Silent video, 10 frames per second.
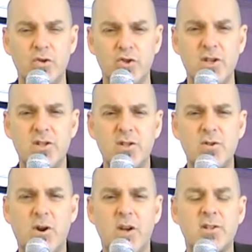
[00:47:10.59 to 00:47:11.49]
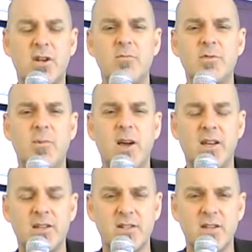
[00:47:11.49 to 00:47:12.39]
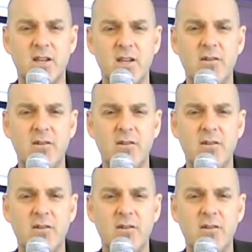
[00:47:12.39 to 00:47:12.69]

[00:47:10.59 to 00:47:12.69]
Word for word: when Jesus Christ comes back as the